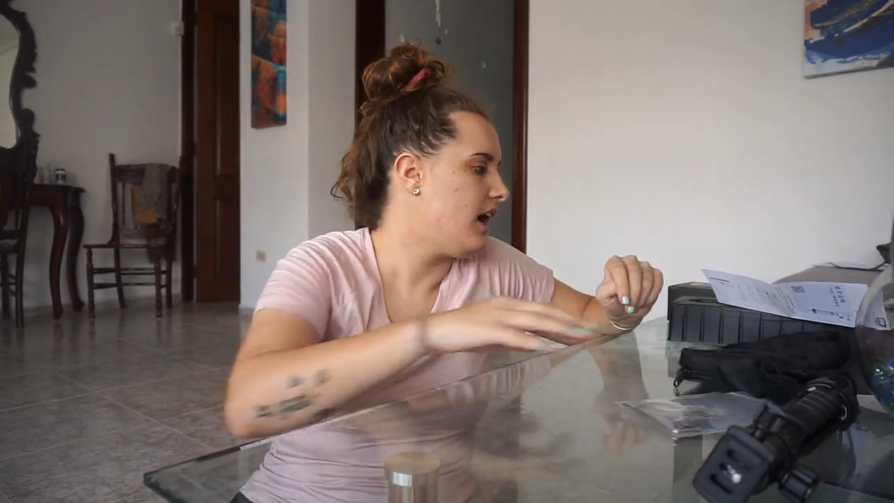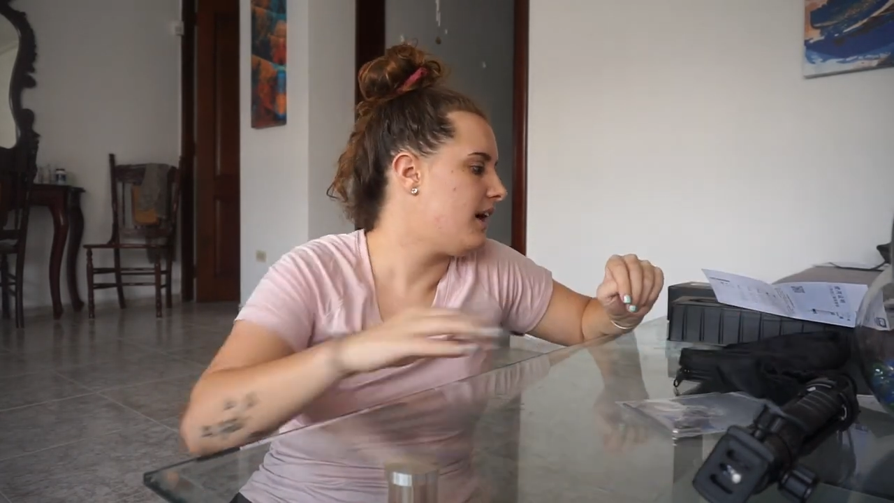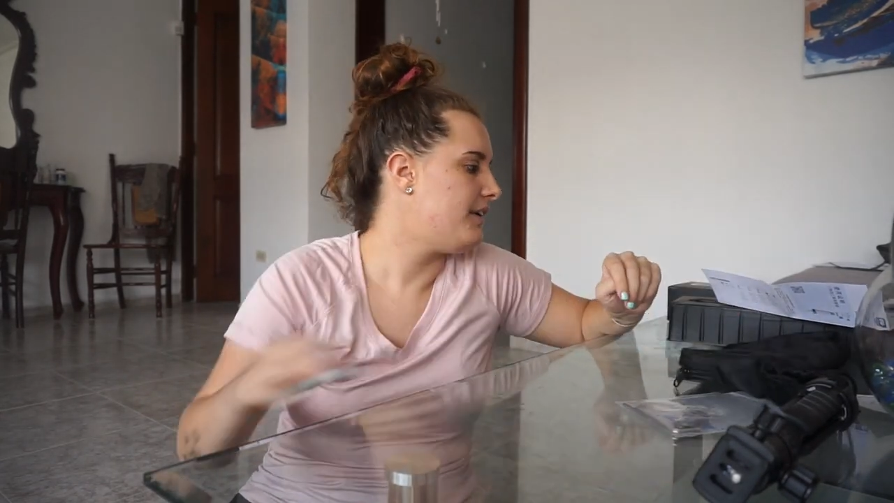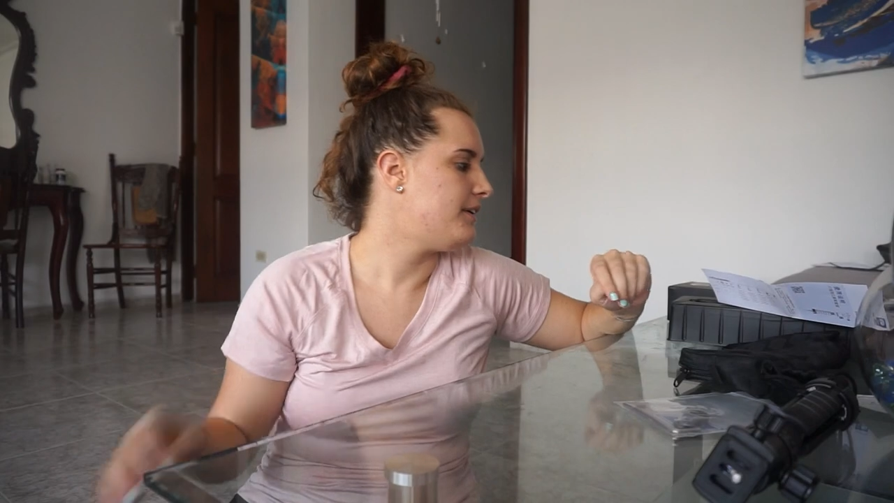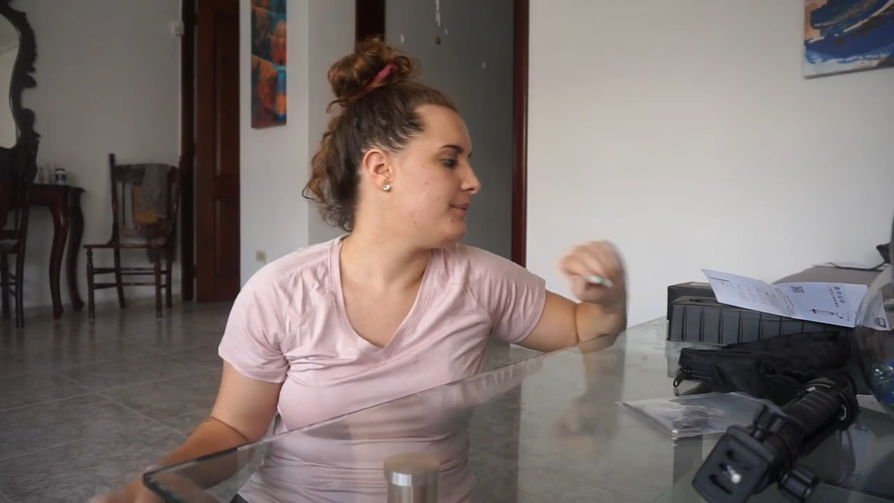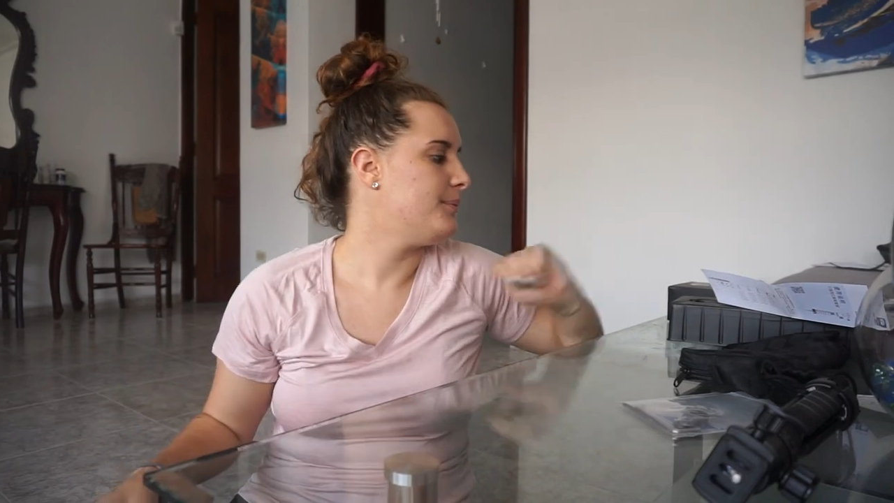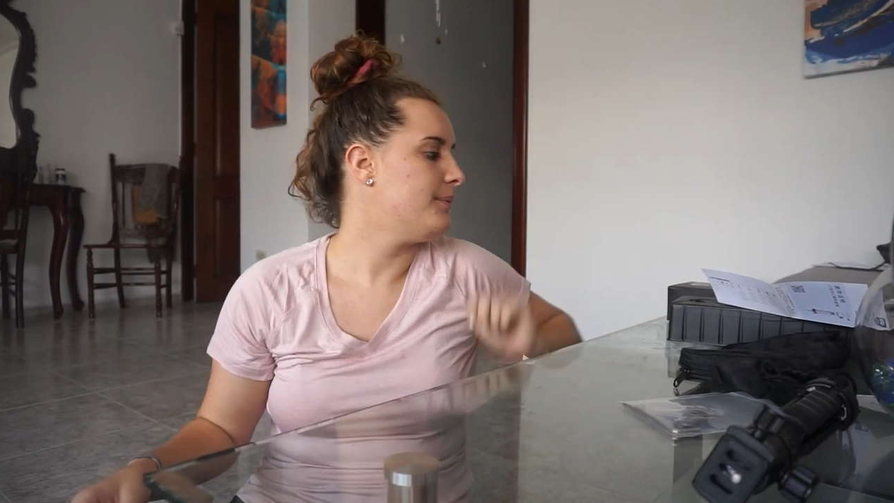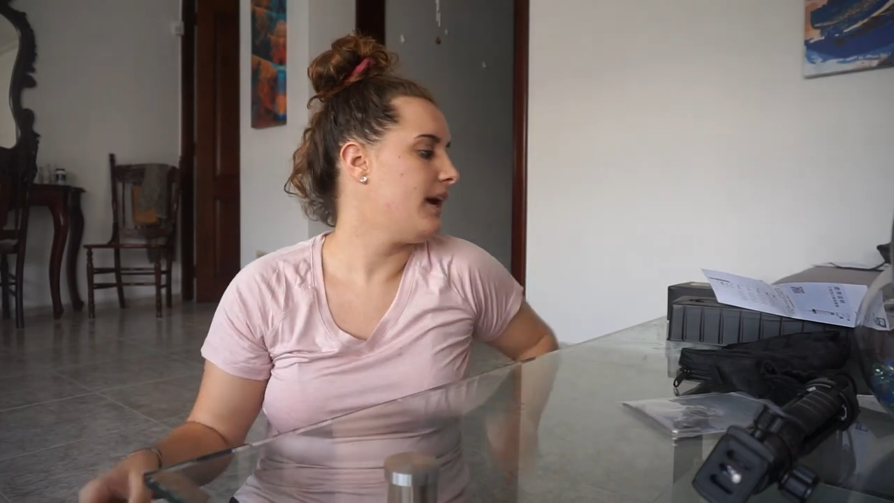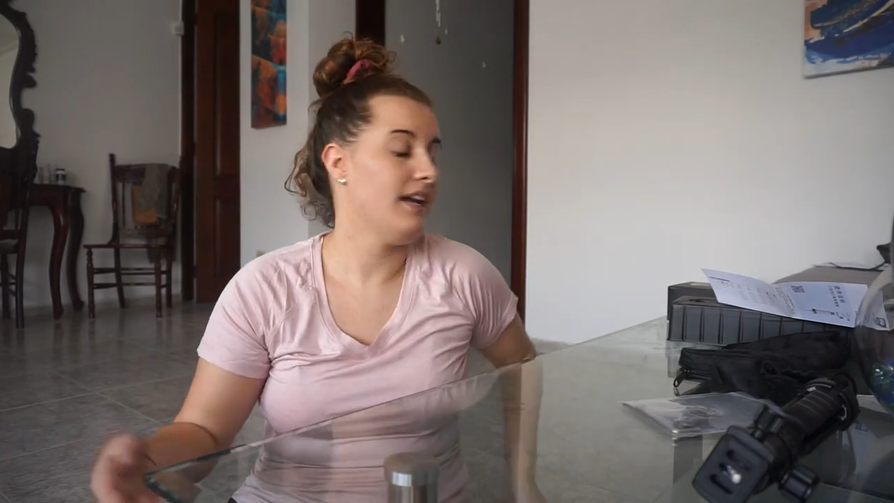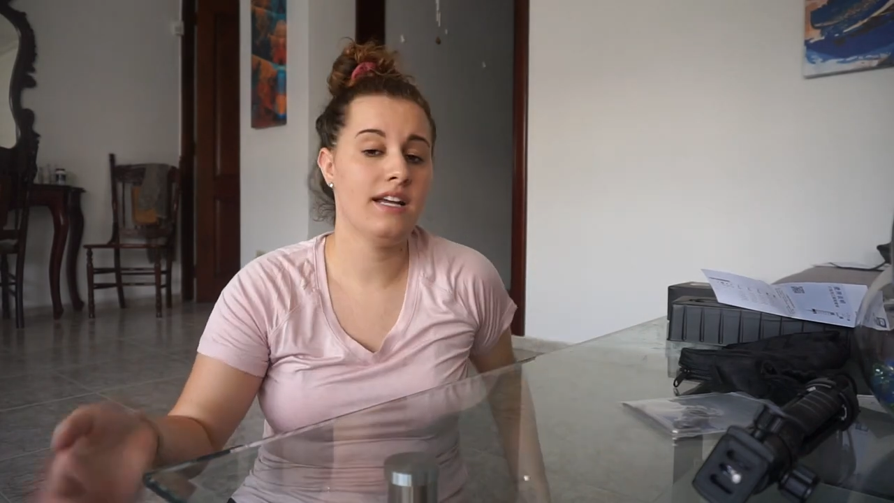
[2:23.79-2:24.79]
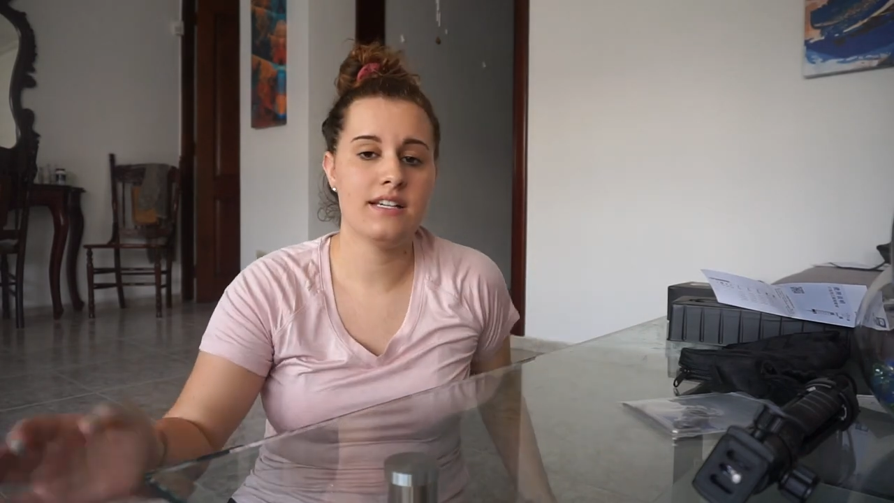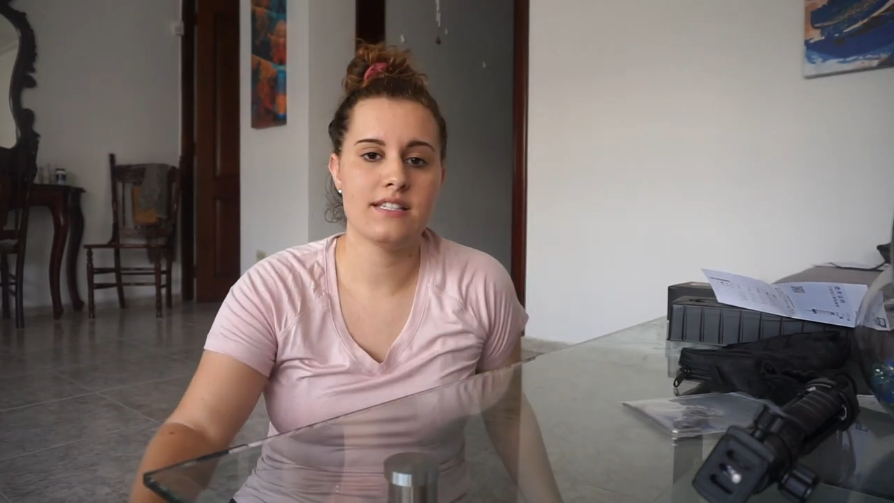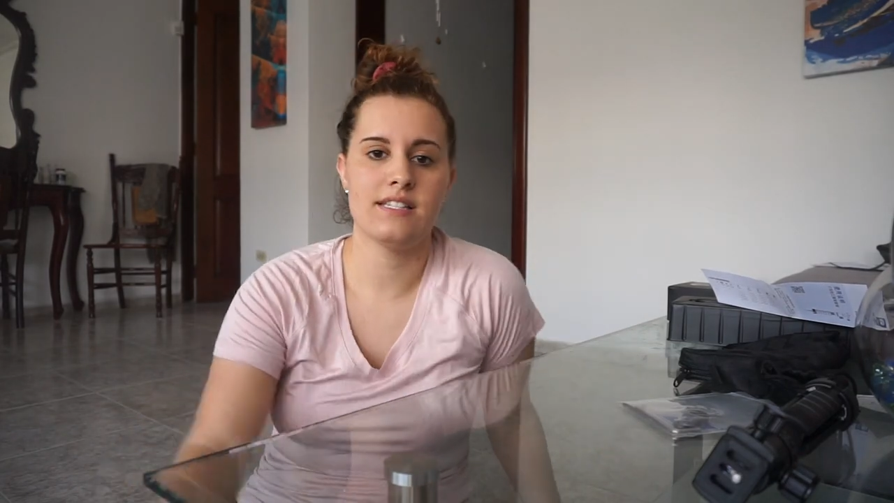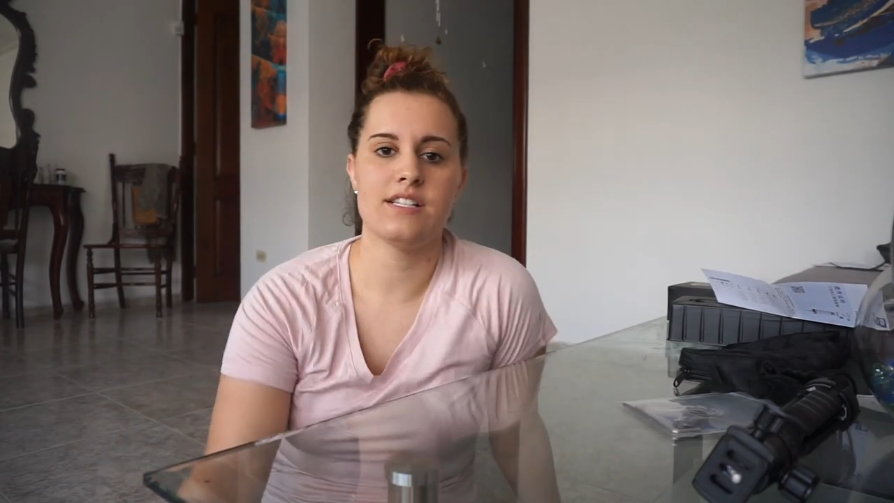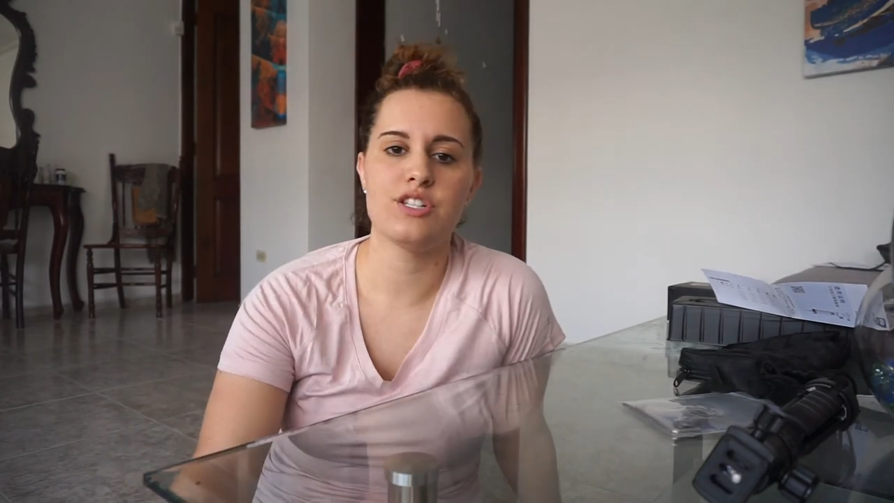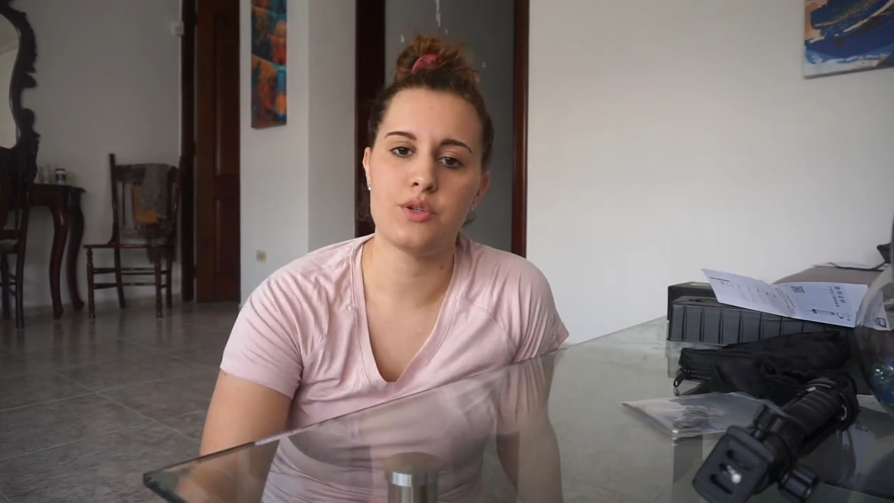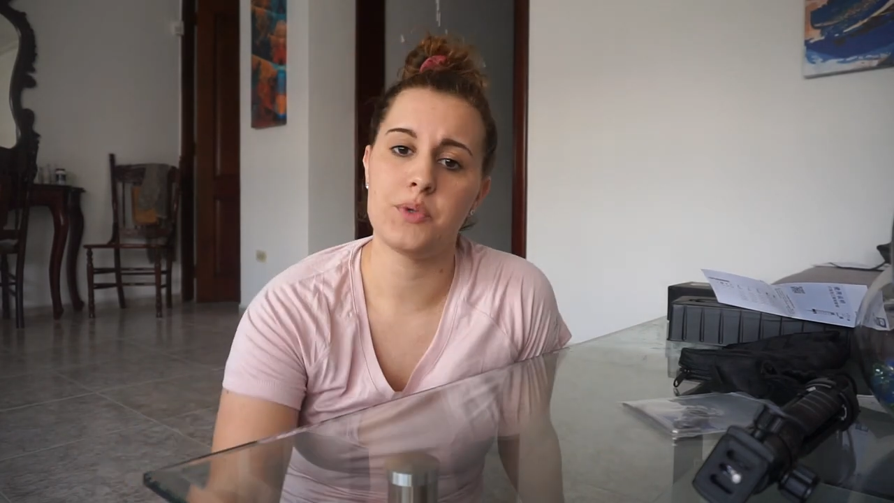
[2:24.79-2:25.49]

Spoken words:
And it has a 6-year